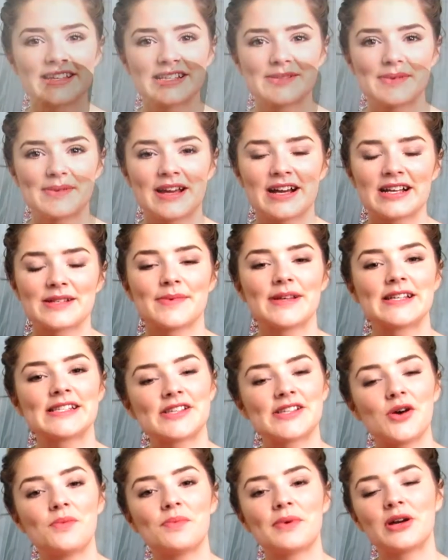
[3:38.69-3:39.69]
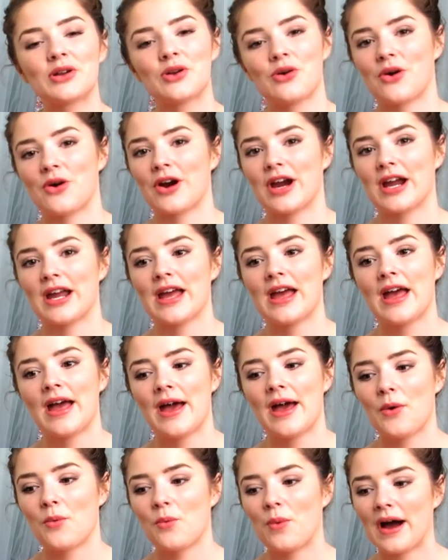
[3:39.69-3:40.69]
this because my Soap & Glory
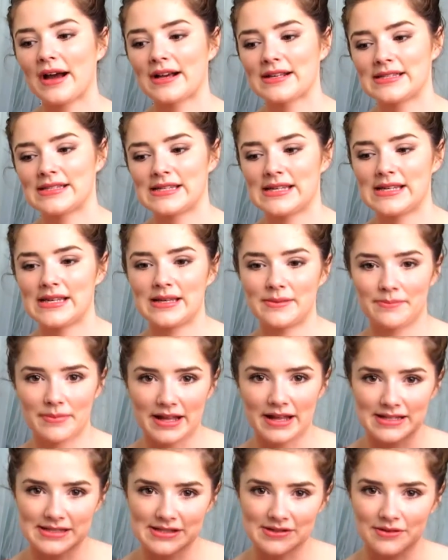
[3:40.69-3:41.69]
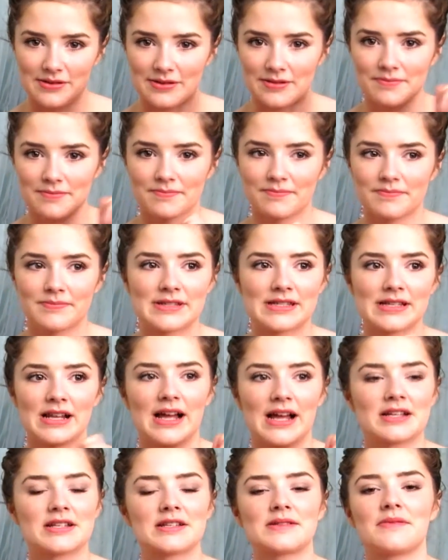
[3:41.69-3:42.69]
waxy pencil
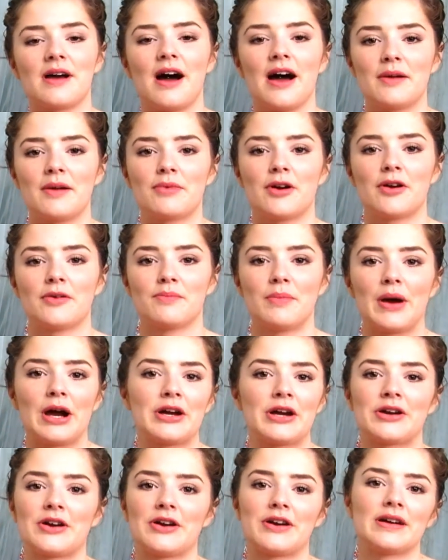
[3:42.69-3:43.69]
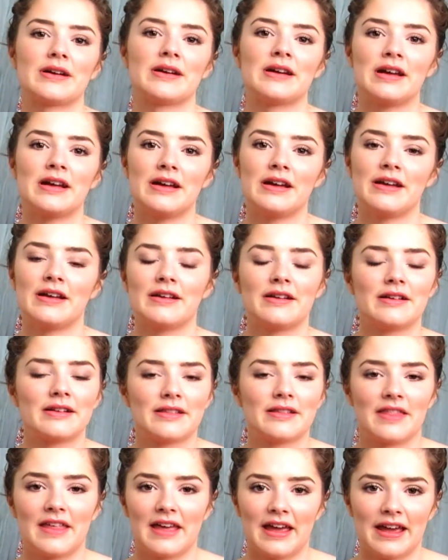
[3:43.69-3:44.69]
slash eyebrow marker
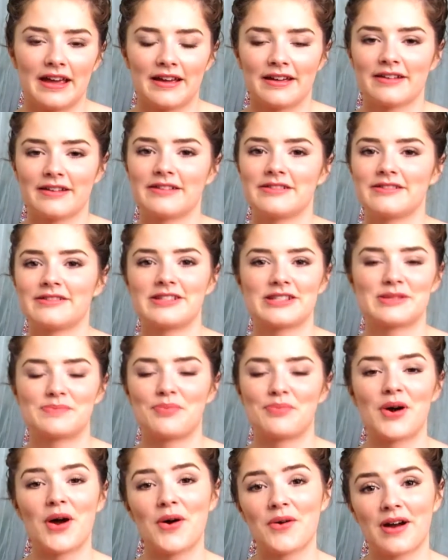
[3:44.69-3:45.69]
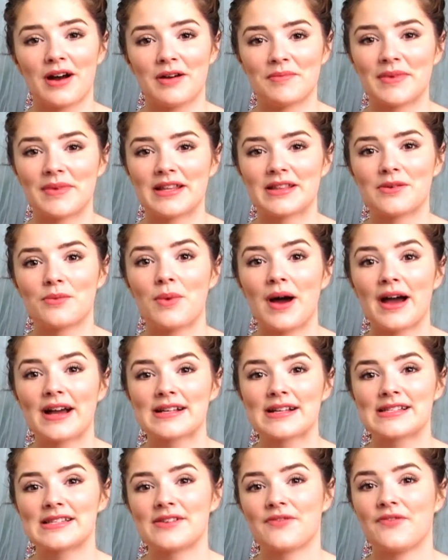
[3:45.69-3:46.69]
thing just broke on me. The
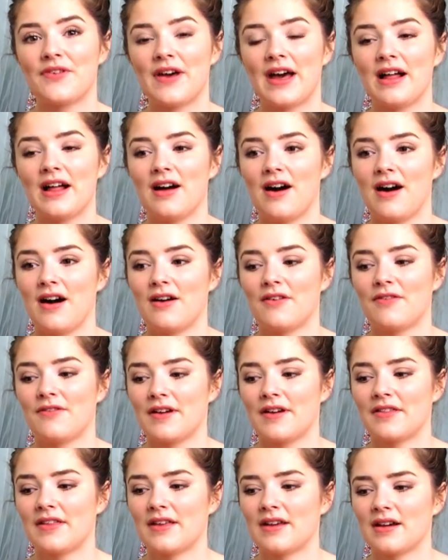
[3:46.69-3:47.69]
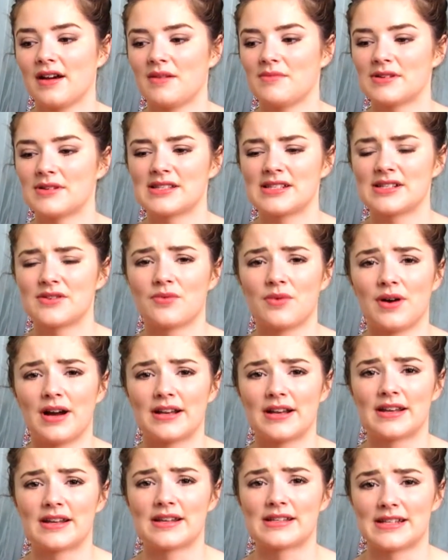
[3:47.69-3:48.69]
wax fell off. I think I mustn't have
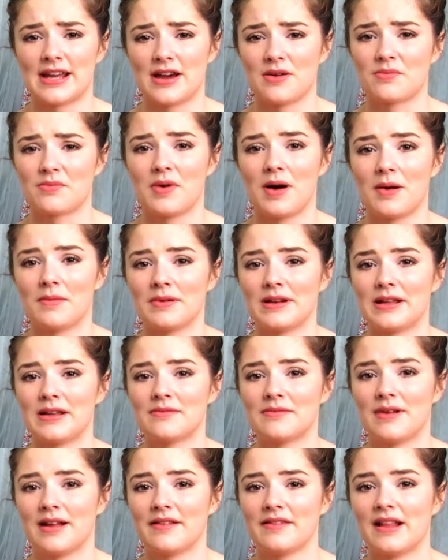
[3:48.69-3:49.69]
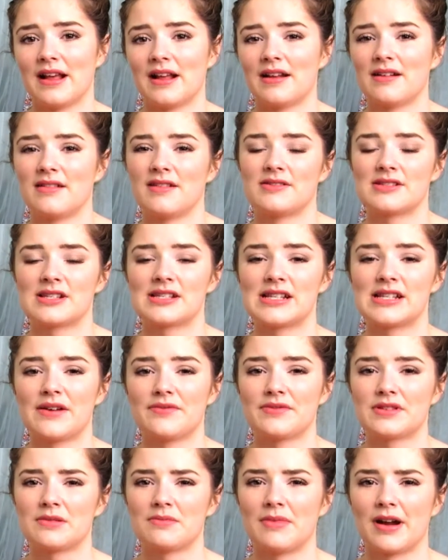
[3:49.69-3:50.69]
winded it down properly, and then I was just
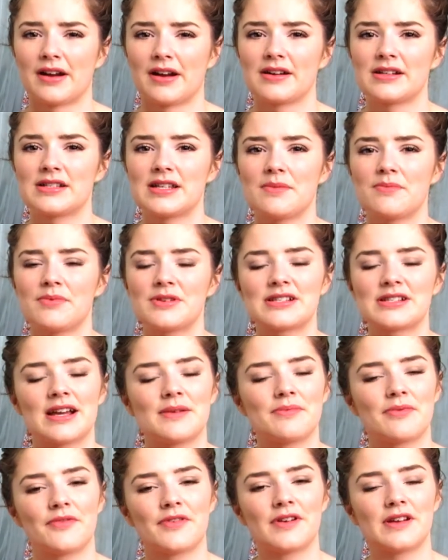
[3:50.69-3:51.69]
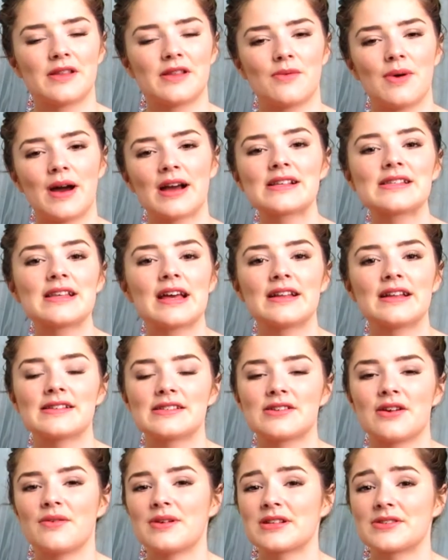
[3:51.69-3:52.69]
left with the marker tip, which I prefer the wax end,
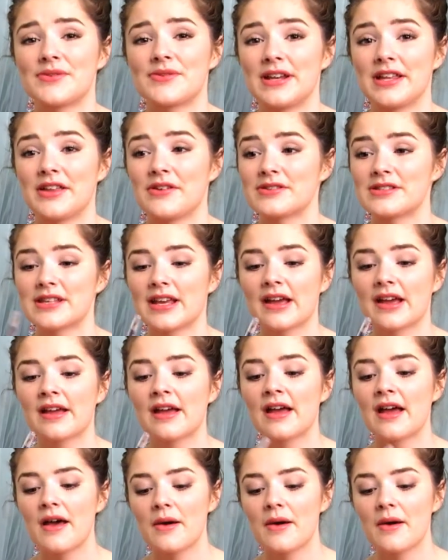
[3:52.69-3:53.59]
so I wasn't really using it.